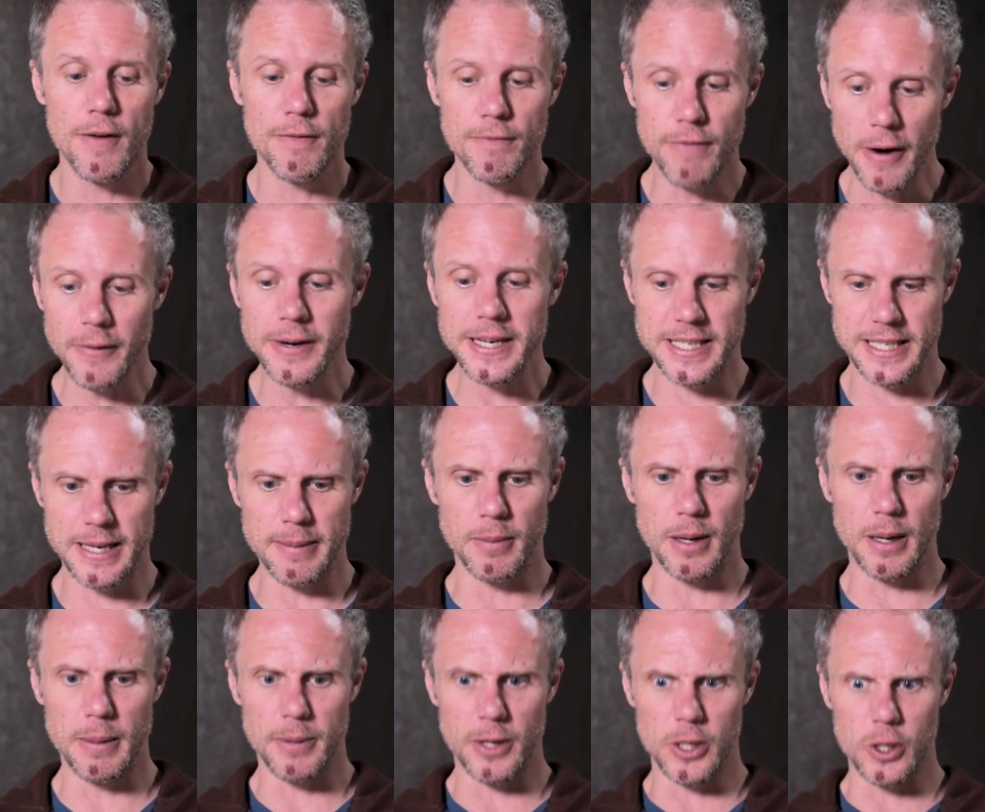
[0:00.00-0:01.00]
very
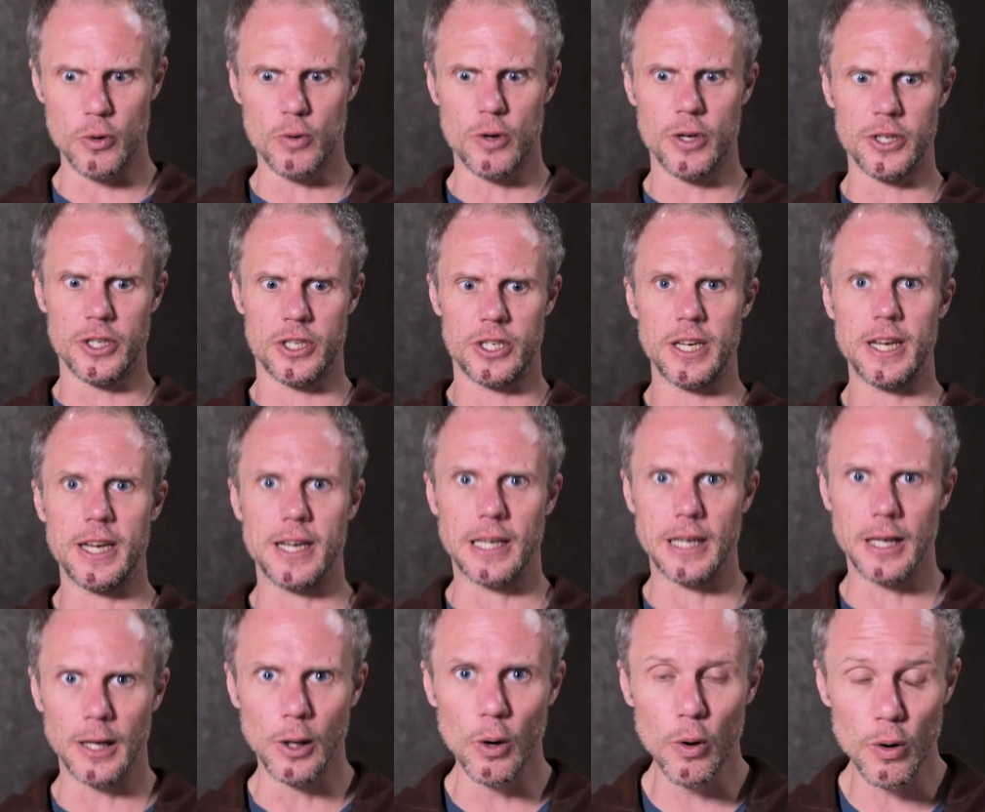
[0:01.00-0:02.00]
similar, but you can
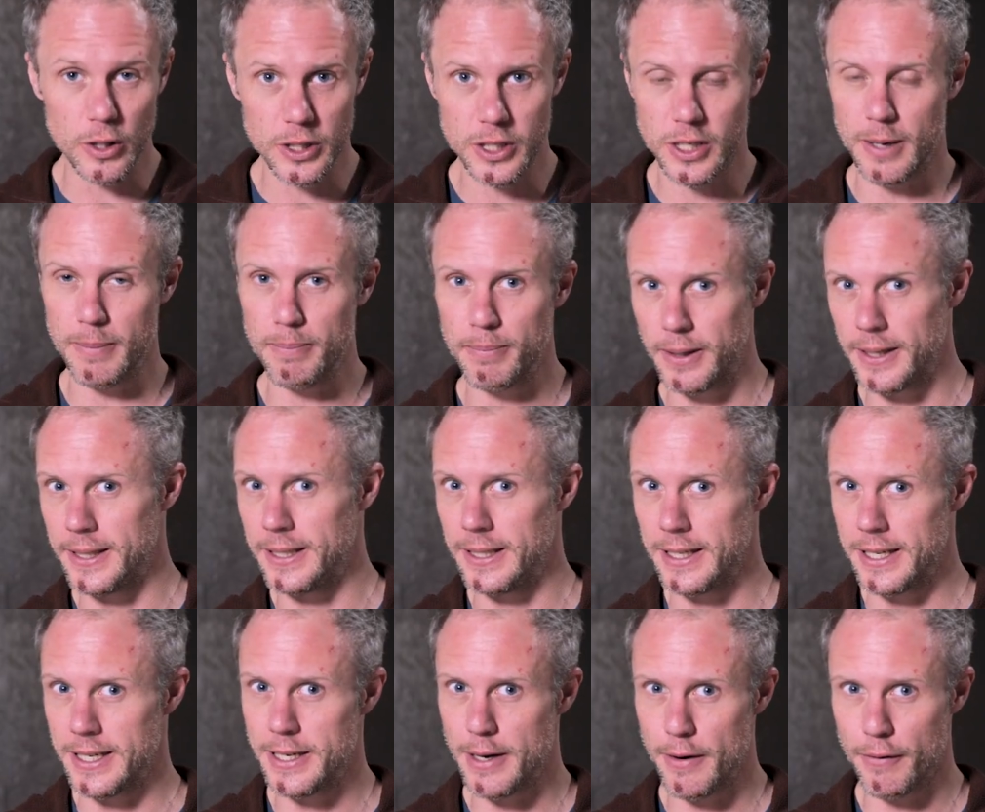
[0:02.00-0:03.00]
see looks
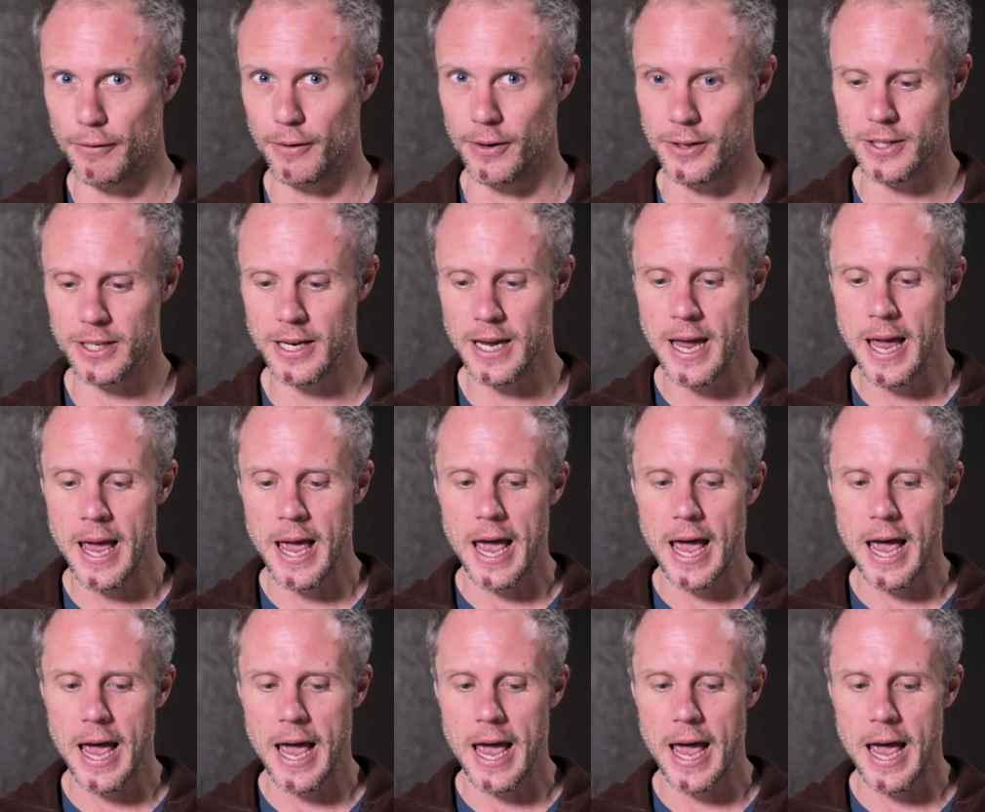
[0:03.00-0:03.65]
completely different.